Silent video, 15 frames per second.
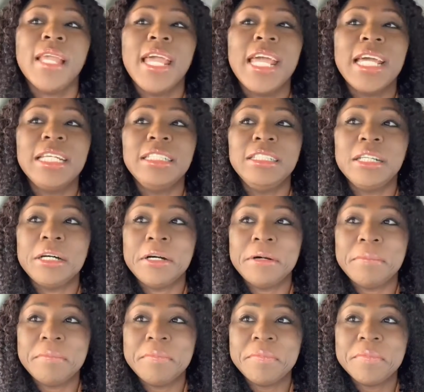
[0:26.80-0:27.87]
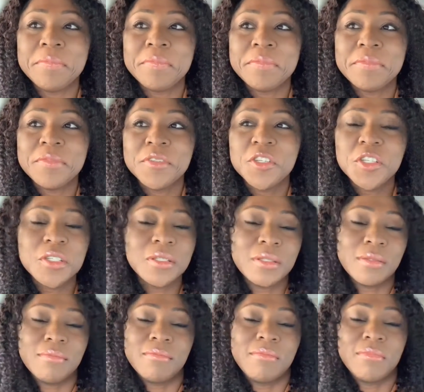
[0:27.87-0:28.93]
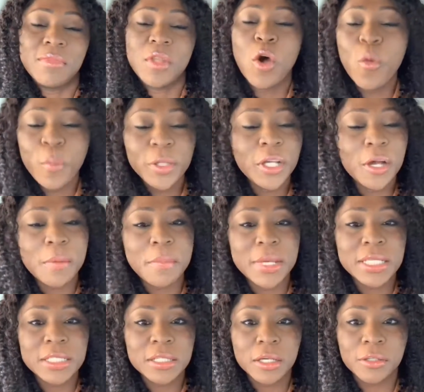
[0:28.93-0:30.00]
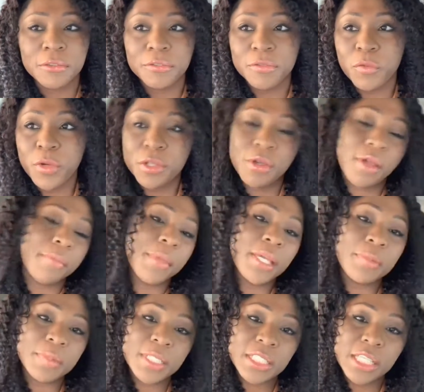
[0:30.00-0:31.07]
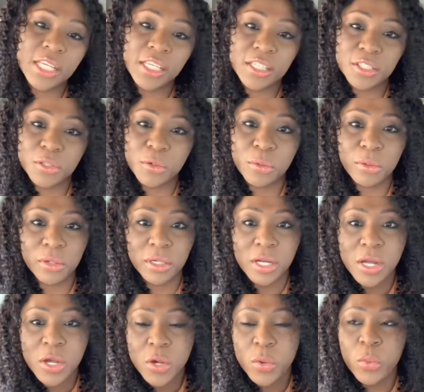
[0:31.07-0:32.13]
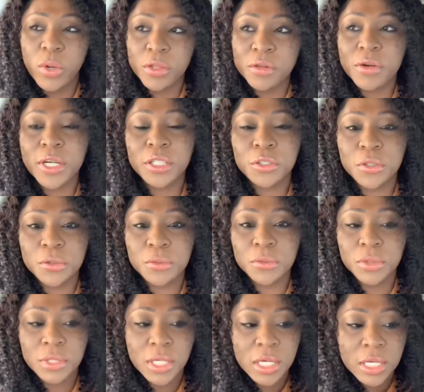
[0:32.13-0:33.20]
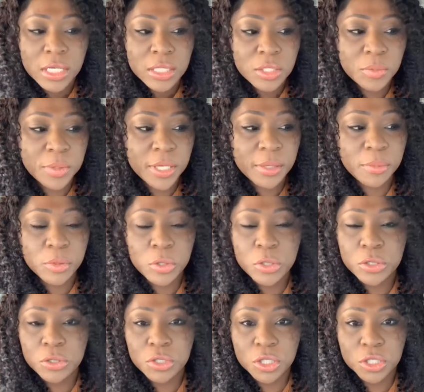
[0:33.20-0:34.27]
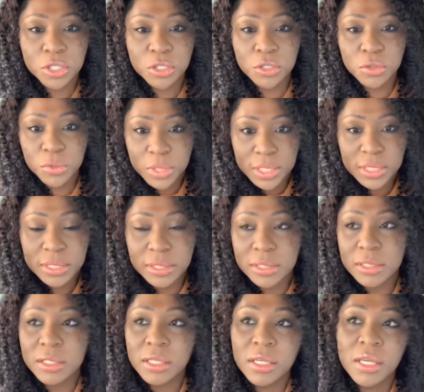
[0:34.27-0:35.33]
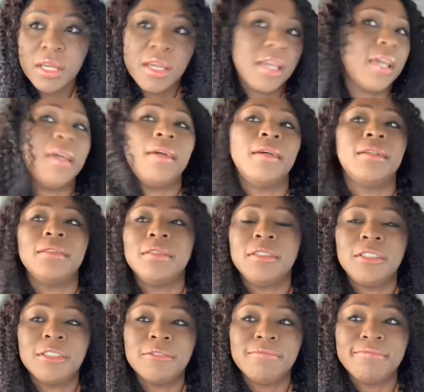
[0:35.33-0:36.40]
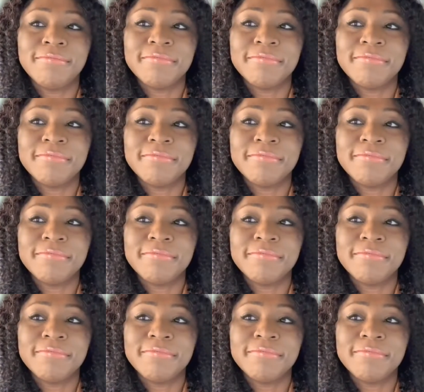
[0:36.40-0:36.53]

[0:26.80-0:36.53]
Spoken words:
and just opening up myself, whether I make mistakes or whether I don't, to be able to just do this. And